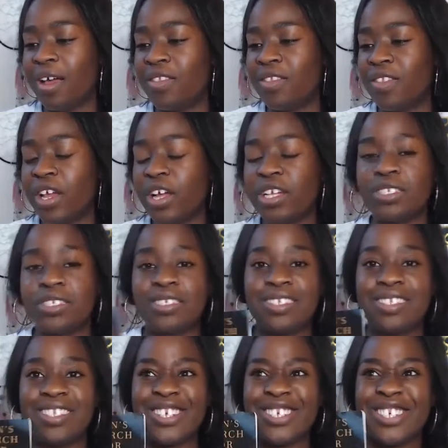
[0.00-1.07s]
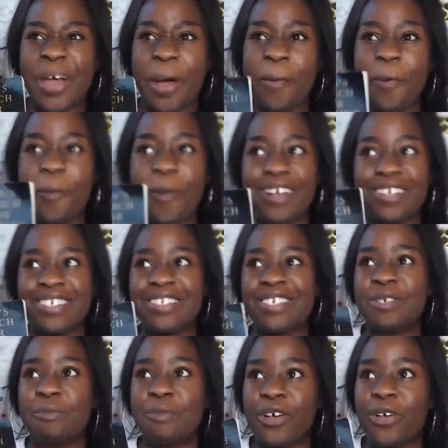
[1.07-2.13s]
there's a couple parts in
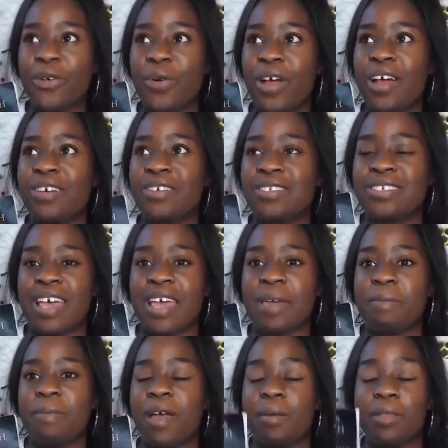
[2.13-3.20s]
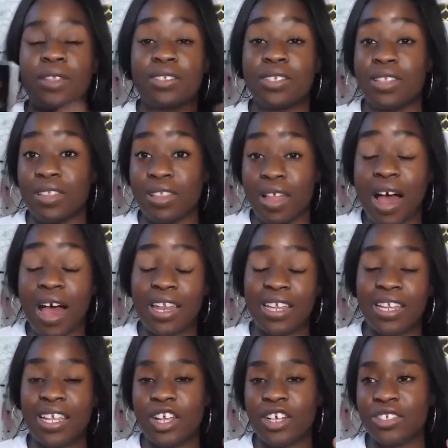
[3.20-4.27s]
this book where I was like, there's a lot
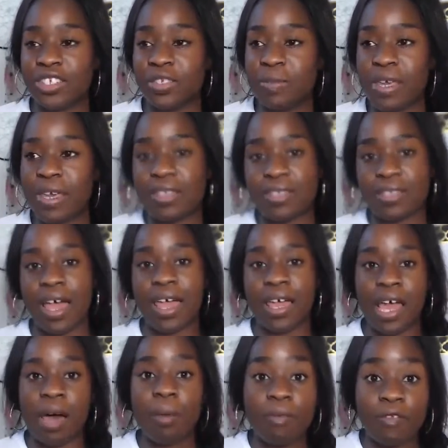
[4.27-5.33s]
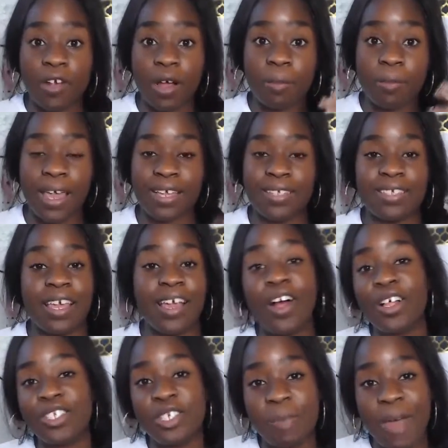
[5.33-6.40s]
in here just because I come from a
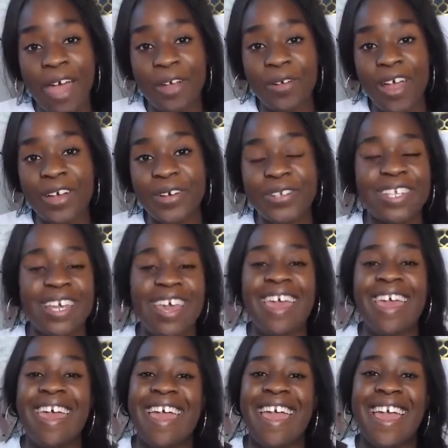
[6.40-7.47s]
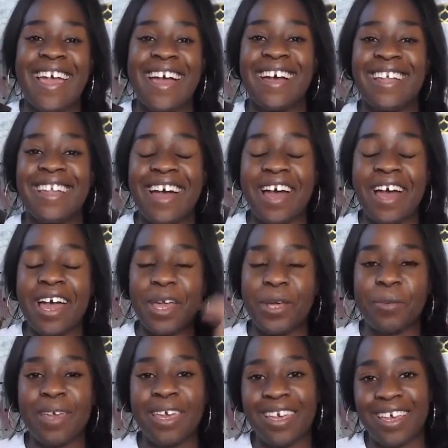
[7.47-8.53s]
psychology background and
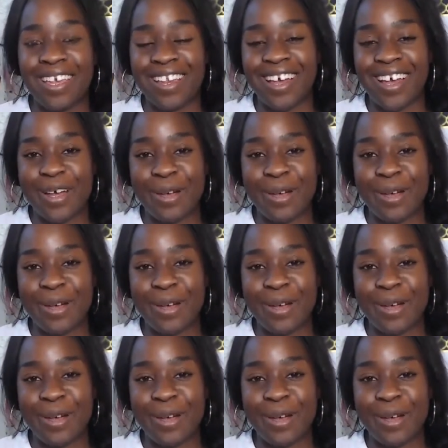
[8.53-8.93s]
I'm in